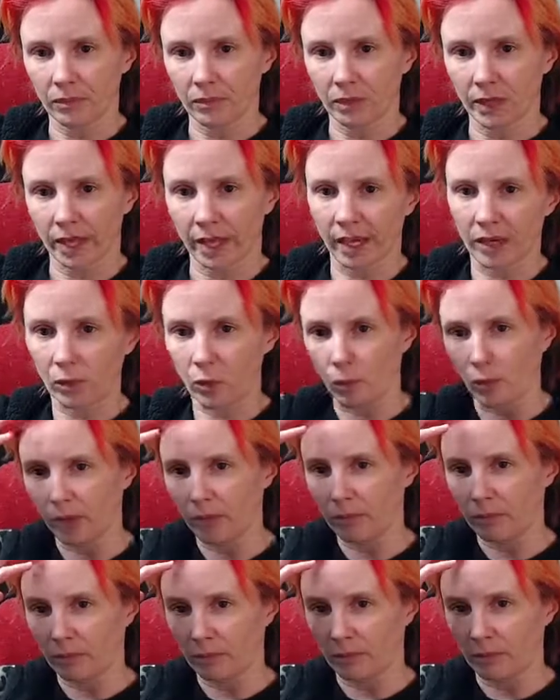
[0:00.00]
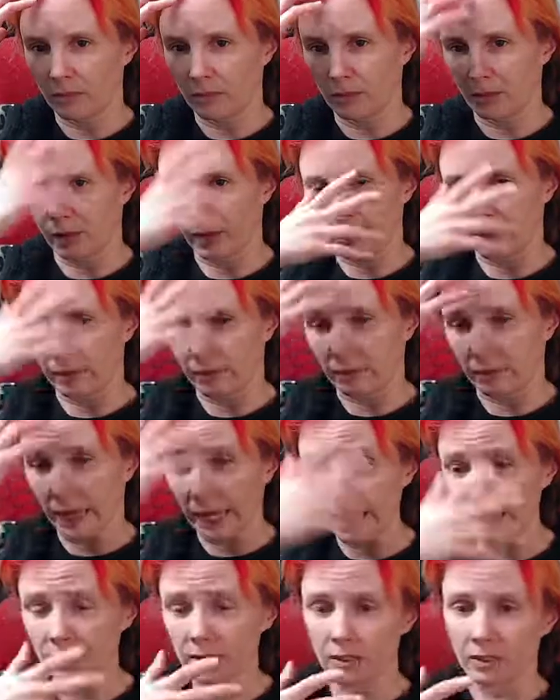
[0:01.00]
had to wipe the
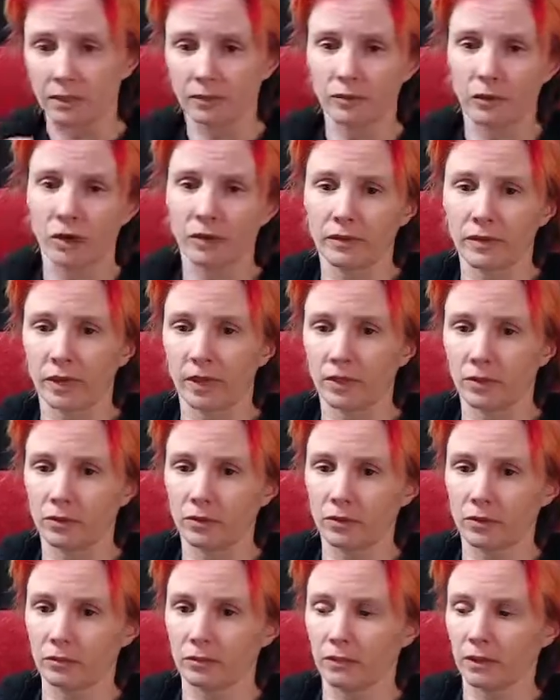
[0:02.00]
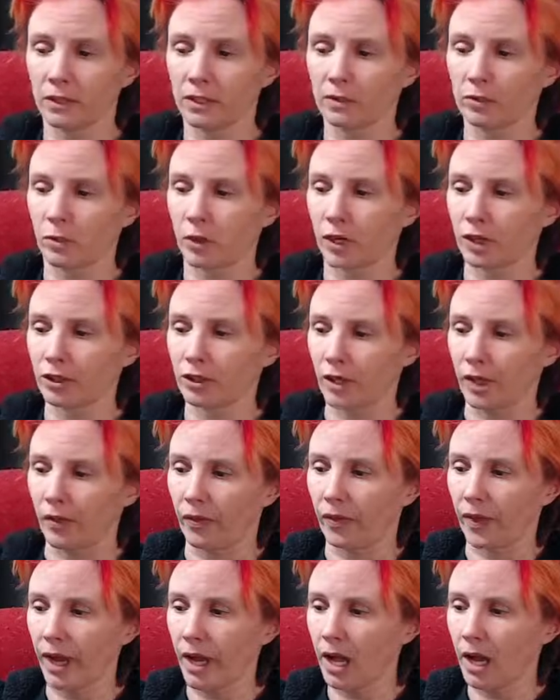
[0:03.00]
fine stuff off. I had to use some face wash on
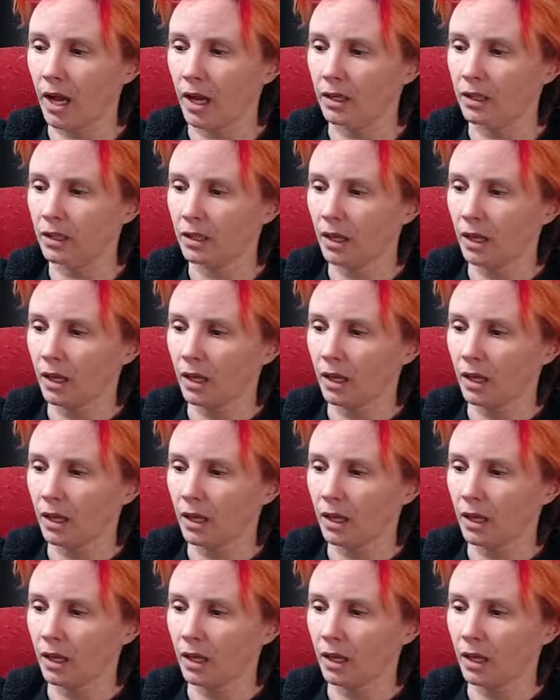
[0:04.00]
that.